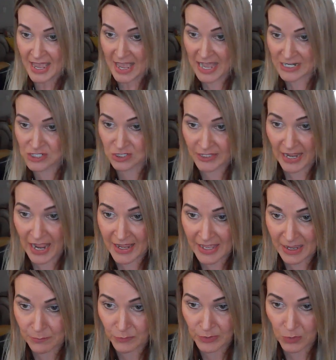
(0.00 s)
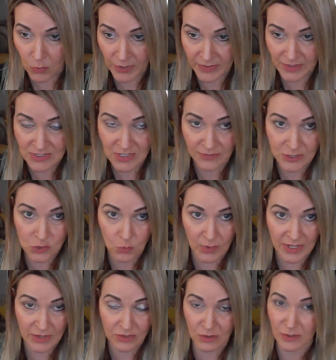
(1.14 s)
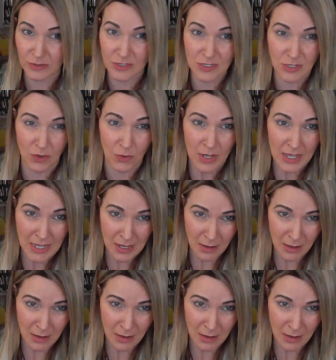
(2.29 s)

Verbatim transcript: Actually, I am recording this on the 23rd, so